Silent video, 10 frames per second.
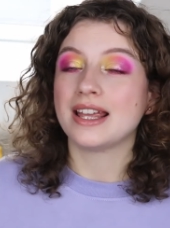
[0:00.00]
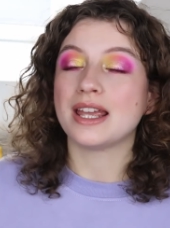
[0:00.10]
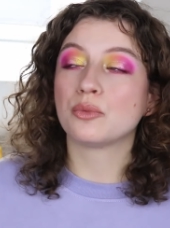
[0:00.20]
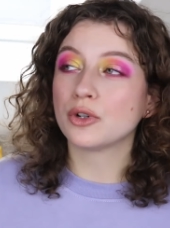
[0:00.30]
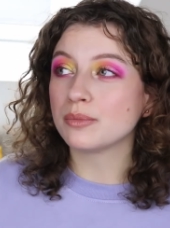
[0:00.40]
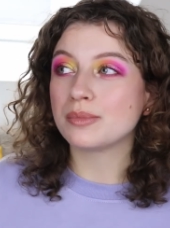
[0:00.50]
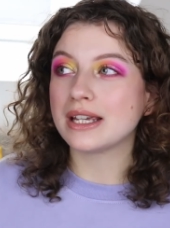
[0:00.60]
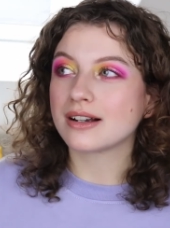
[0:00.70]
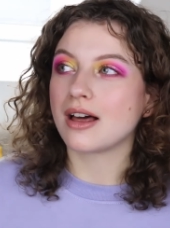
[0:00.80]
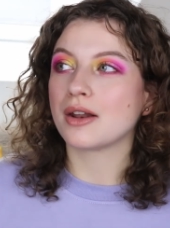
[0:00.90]
it wouldn't
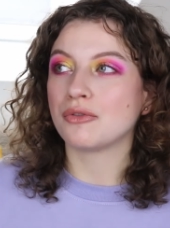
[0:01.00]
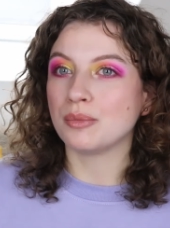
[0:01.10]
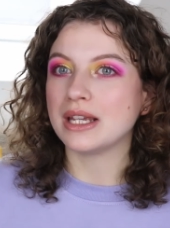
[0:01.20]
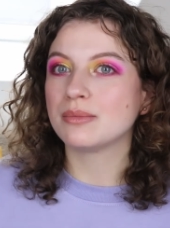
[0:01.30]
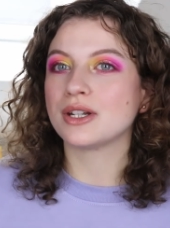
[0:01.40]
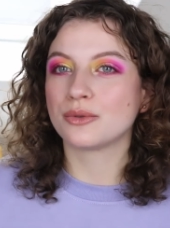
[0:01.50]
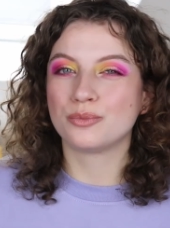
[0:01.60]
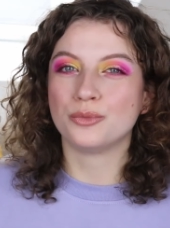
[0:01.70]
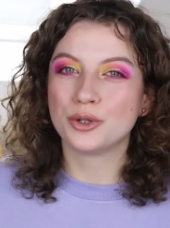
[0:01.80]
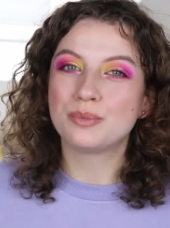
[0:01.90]
be a color for me but it
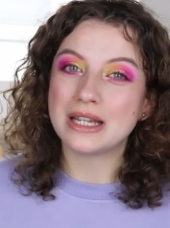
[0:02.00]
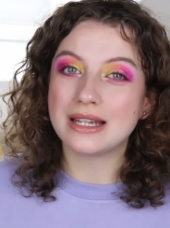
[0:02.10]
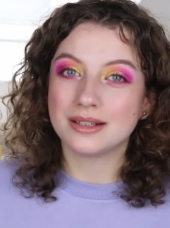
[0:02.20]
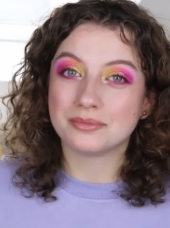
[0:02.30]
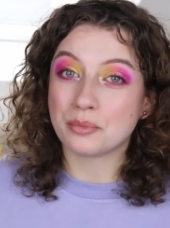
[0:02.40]
would be